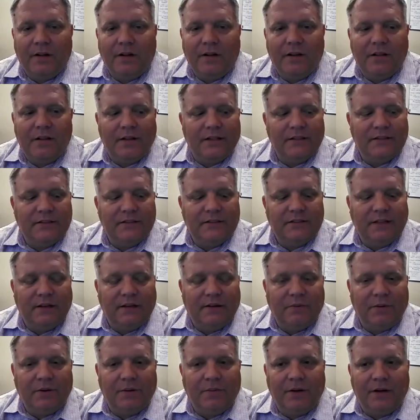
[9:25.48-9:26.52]
of the things
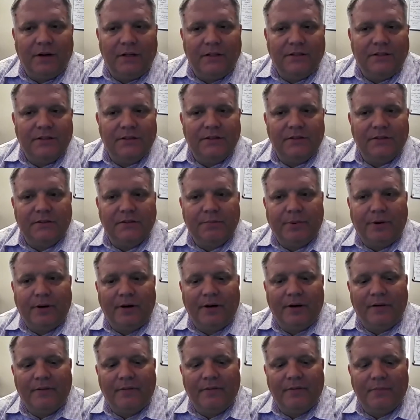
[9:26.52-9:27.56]
that we want to do as
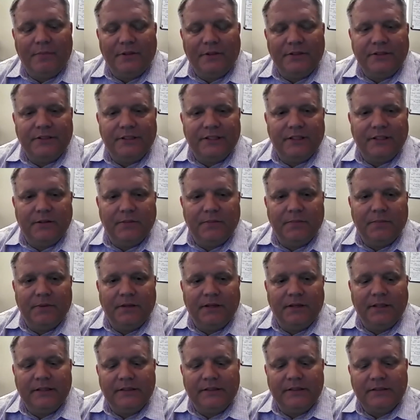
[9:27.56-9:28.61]
part of the museum
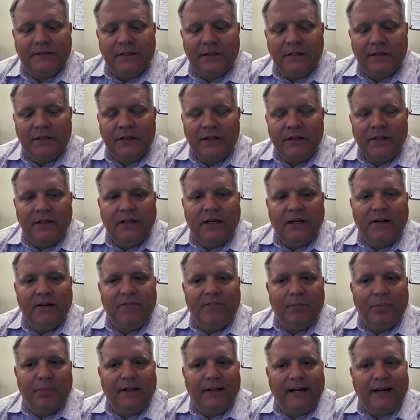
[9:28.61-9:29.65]
is give
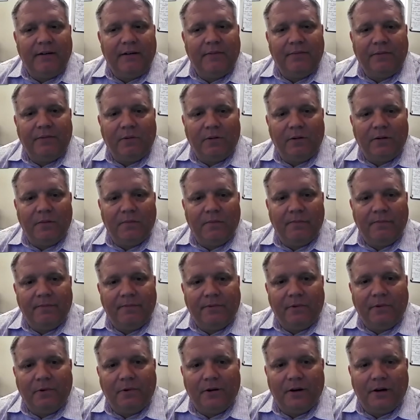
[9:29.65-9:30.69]
a platform
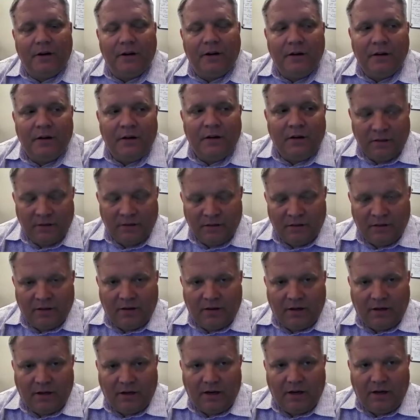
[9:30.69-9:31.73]
for
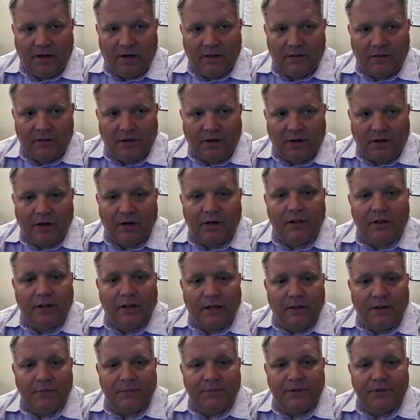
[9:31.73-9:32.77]
car
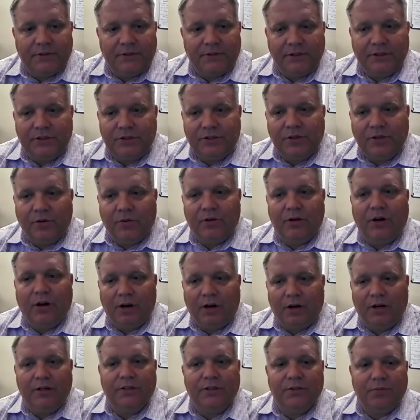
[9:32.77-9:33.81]
clubs to show
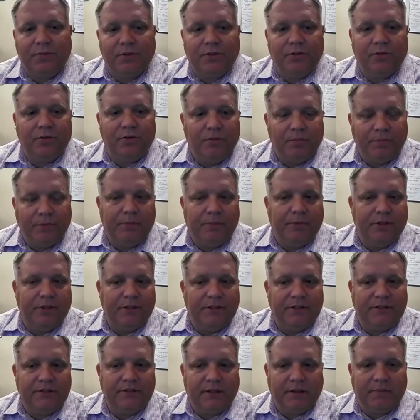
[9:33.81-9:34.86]
cars, recruit
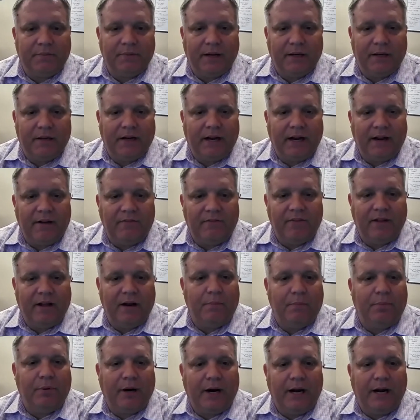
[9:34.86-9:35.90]
members, and have
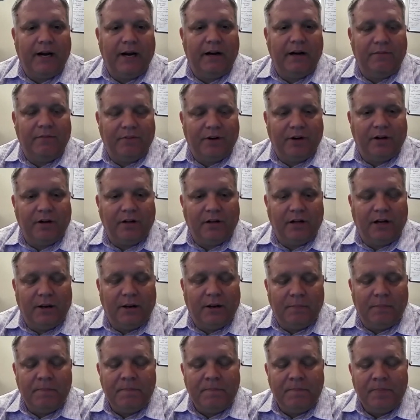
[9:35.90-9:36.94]
that pride of their
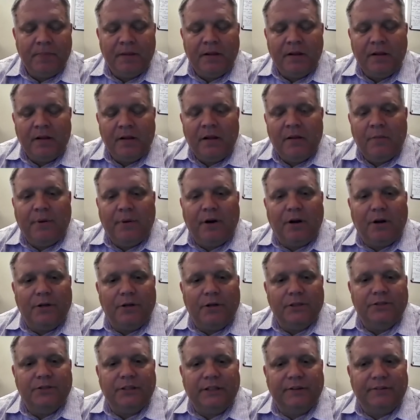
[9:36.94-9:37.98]
club, but
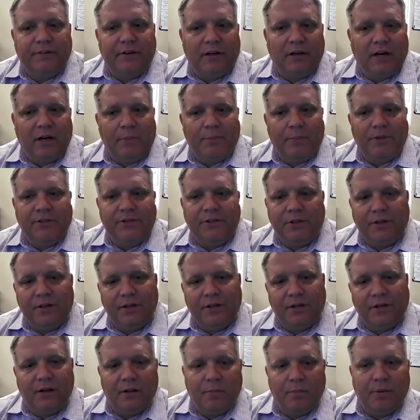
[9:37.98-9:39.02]
also giving an opportunity
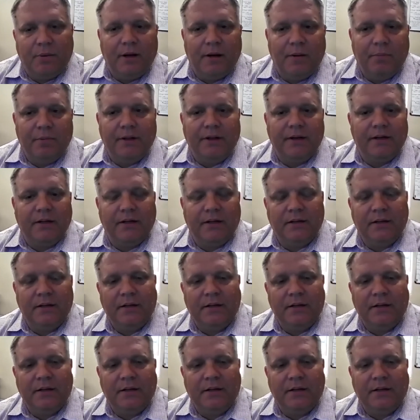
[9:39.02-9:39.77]
to the public